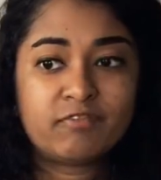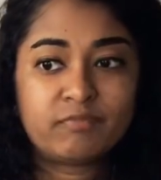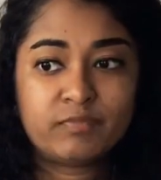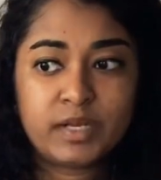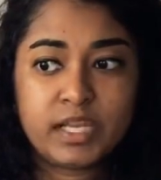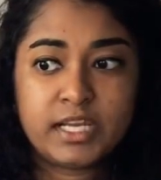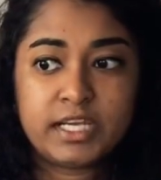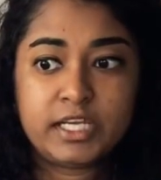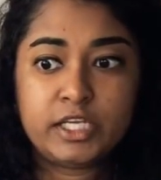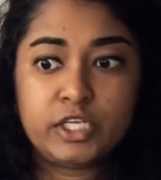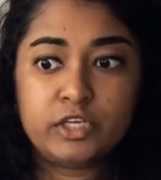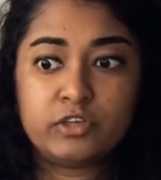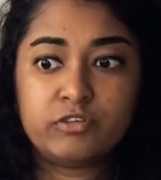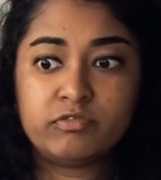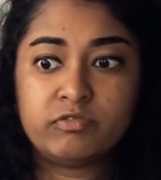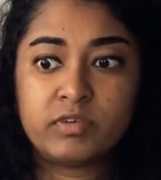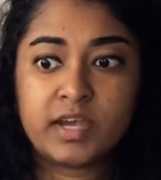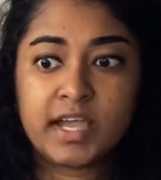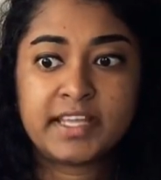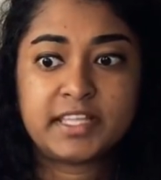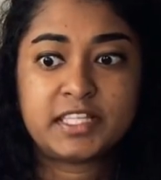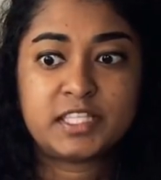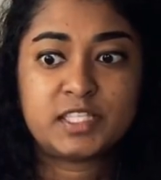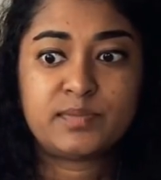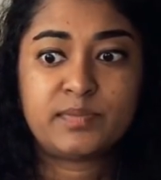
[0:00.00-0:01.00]
Have plenty
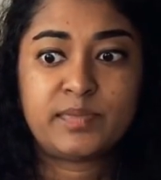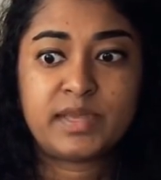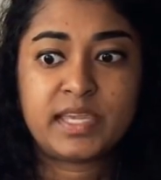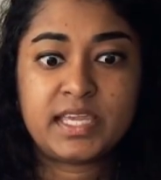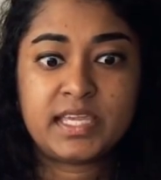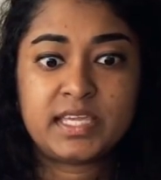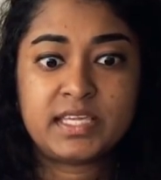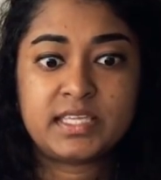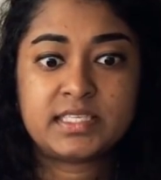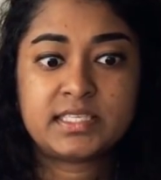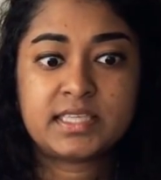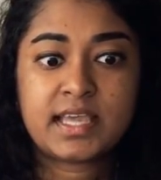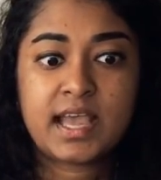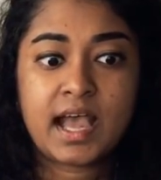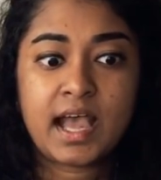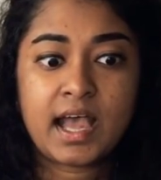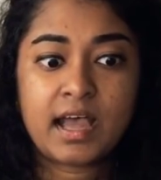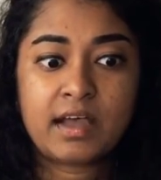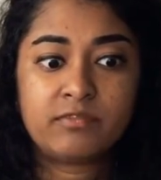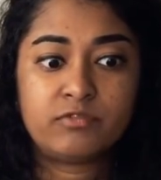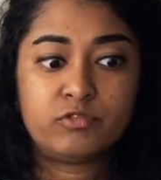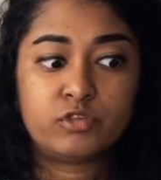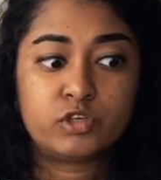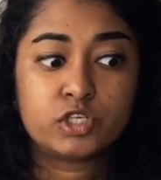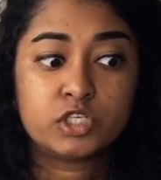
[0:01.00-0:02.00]
of white space,
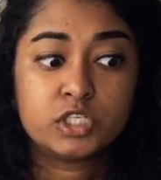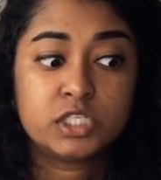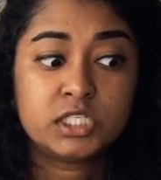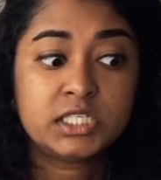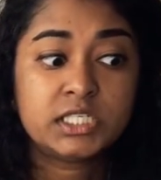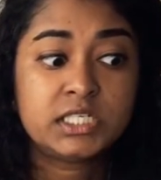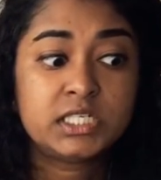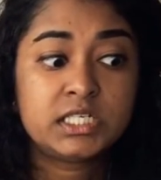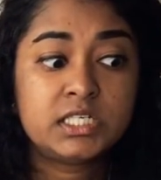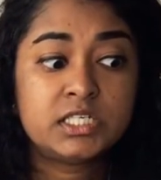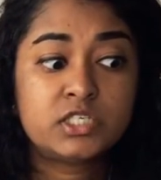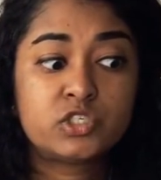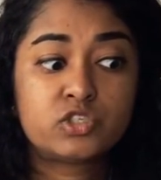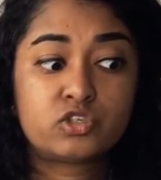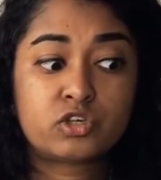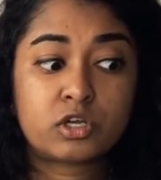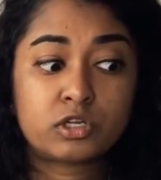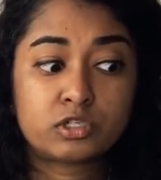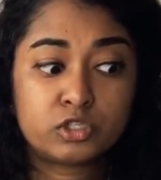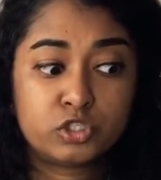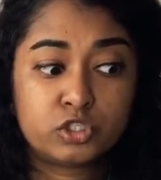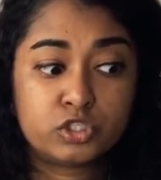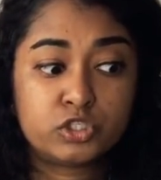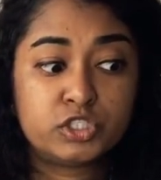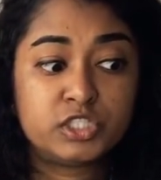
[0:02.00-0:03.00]
have really
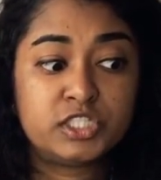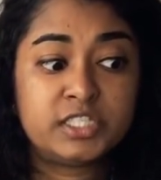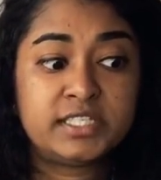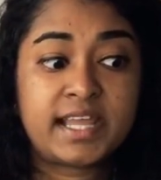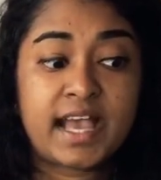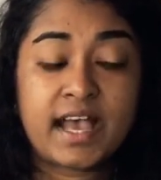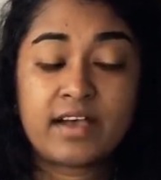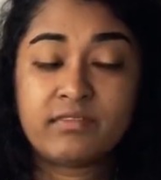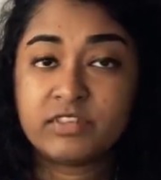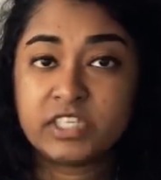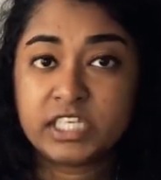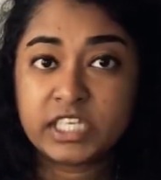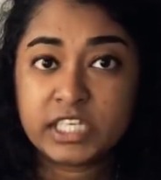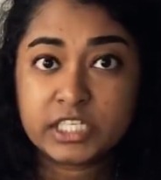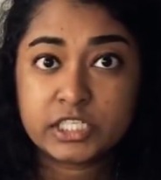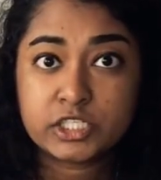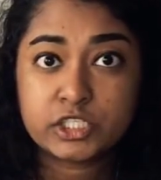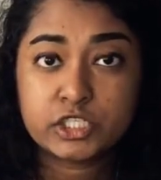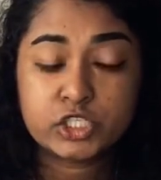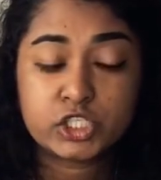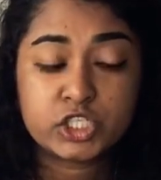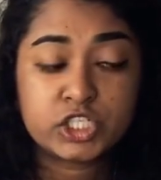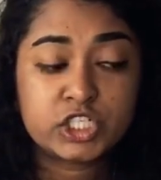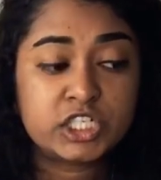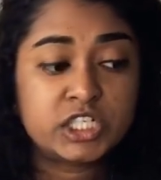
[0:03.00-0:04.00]
structural
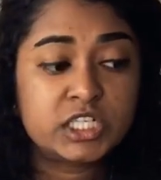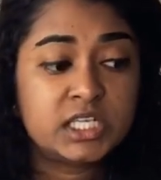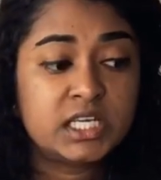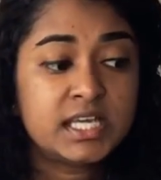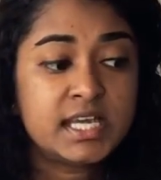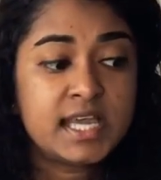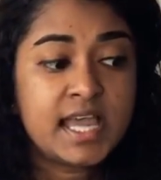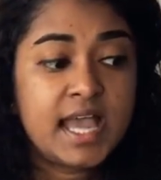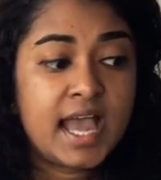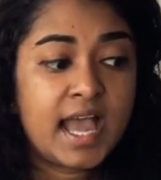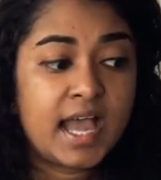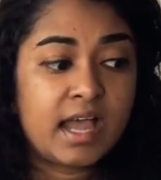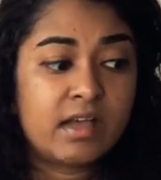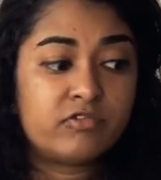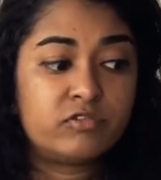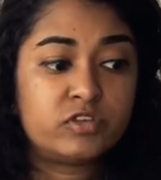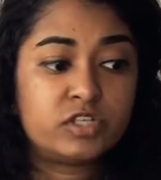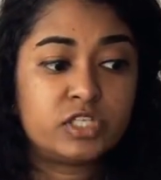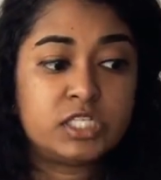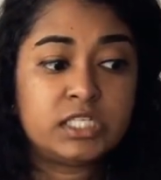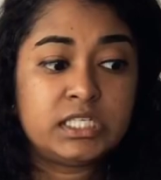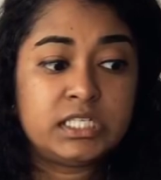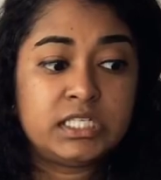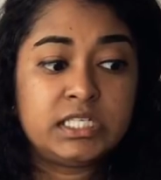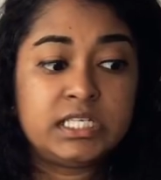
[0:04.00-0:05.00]
navigation,
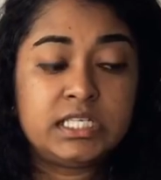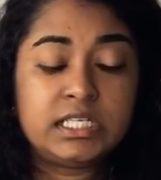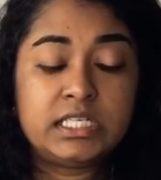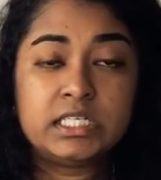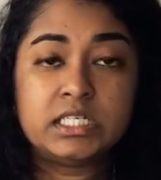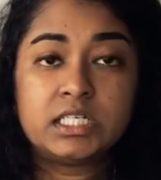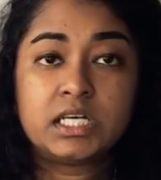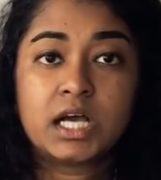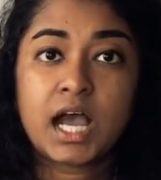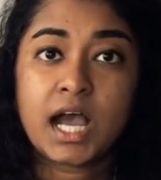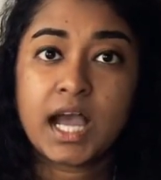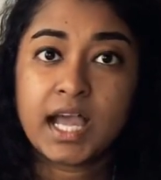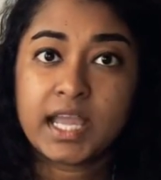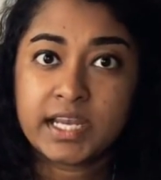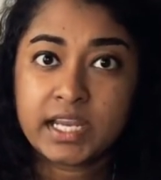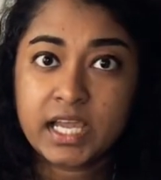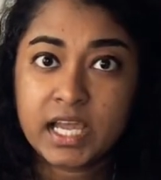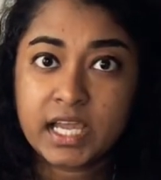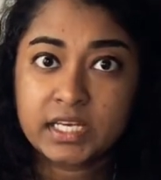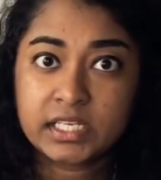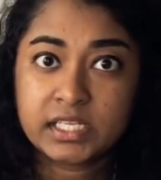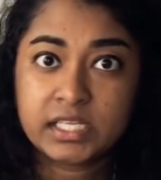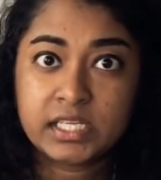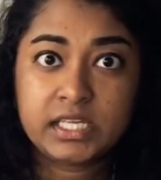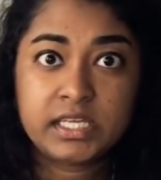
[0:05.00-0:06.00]
have really clear
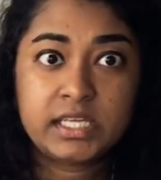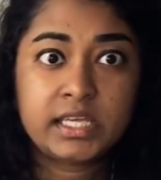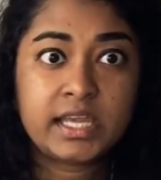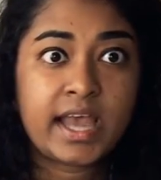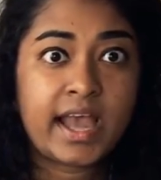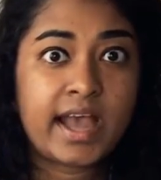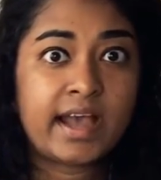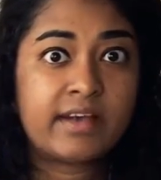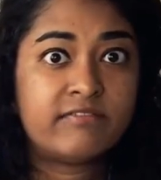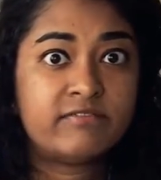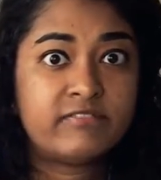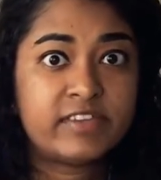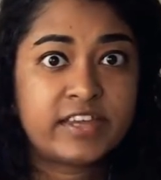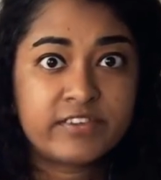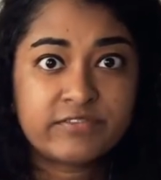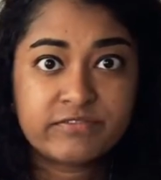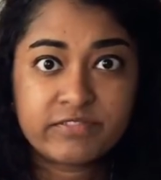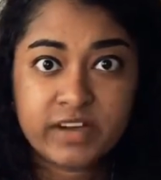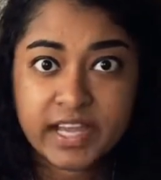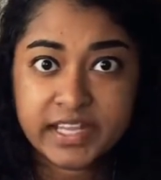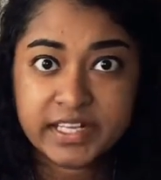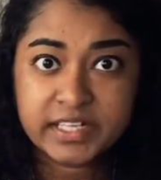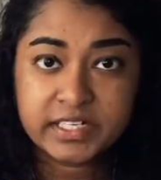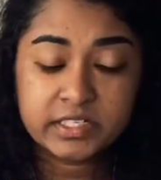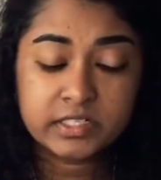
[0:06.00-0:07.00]
hierarchy, have
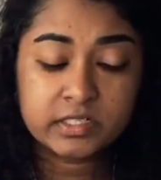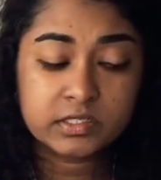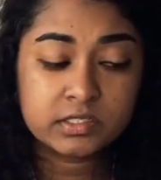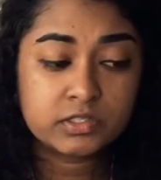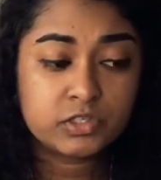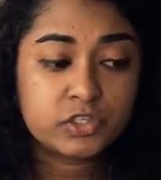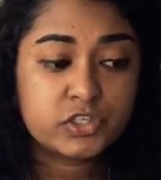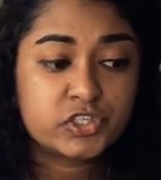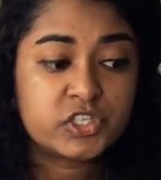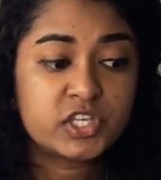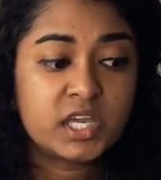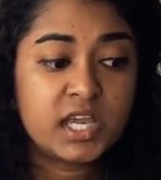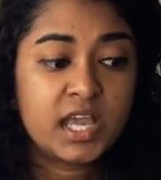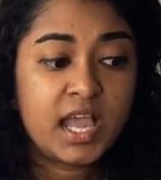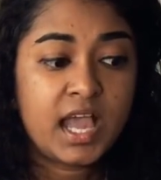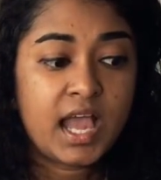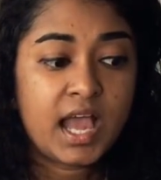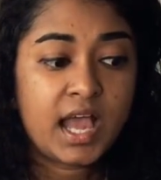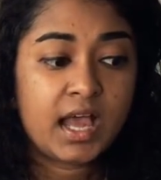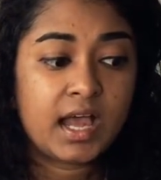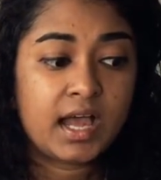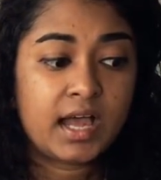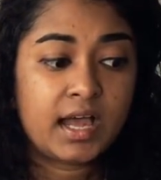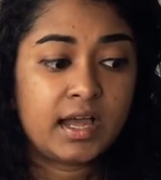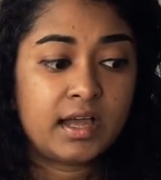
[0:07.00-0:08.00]
wayfinders,
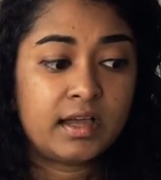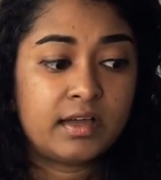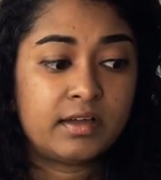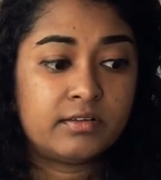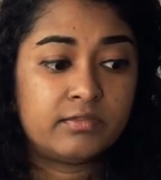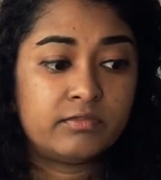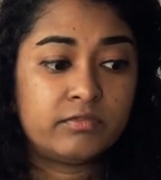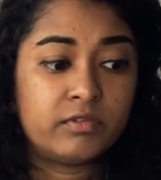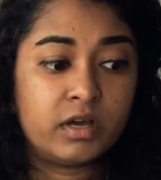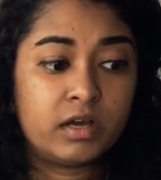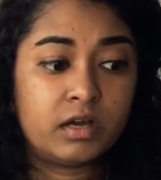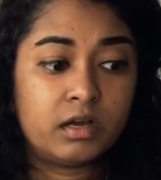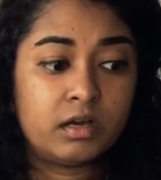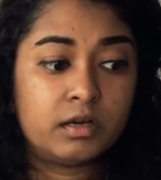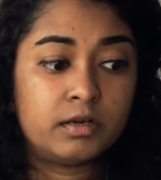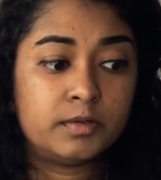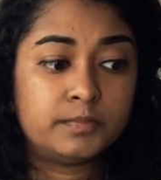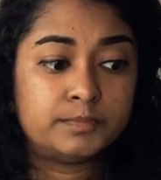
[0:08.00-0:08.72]
have